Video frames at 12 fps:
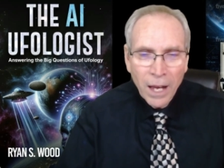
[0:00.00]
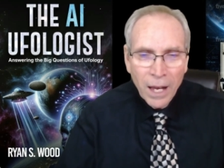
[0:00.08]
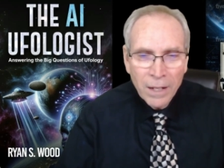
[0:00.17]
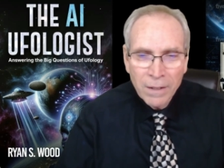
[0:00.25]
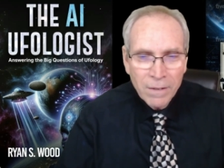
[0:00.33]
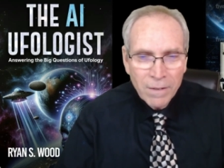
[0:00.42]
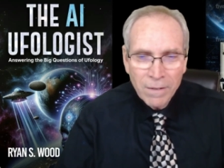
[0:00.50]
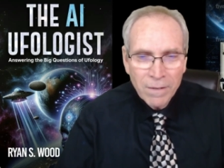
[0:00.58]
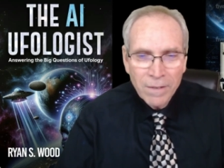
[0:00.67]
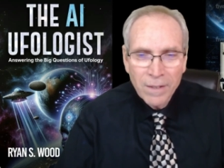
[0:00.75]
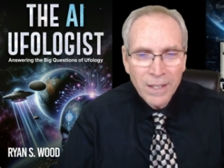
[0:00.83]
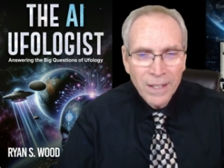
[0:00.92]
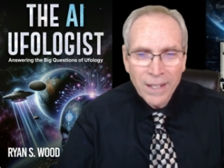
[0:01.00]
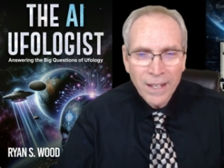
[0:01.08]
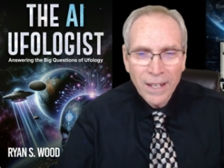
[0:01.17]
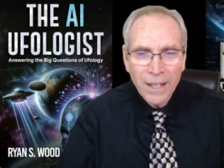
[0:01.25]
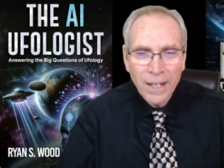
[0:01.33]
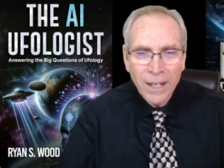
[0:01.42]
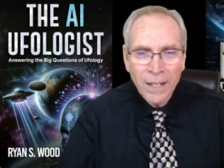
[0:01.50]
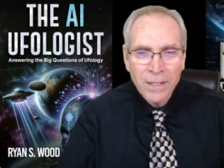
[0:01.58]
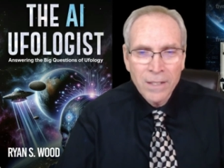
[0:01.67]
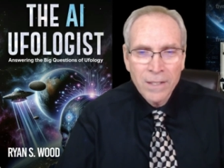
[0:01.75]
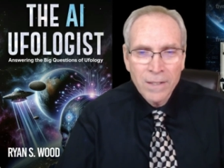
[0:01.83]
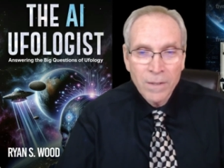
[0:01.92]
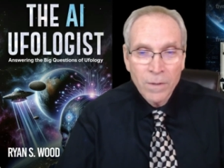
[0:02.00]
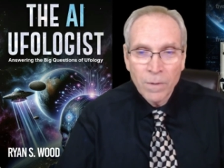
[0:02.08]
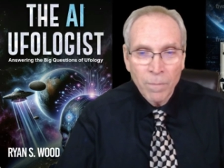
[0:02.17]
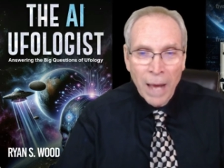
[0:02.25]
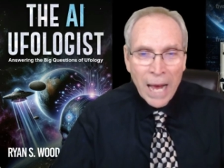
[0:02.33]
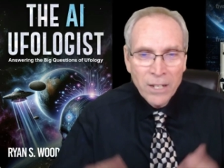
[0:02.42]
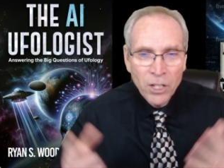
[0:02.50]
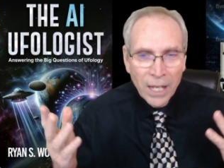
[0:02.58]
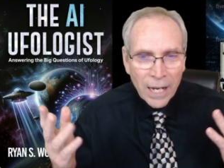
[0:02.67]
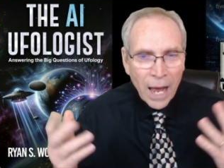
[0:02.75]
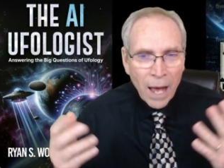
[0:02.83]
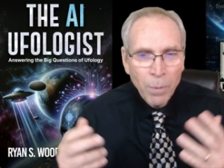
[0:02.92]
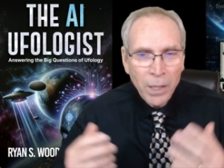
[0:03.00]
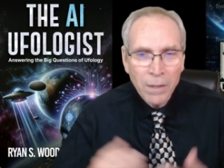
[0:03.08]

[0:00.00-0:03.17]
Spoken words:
and it's magic can happen.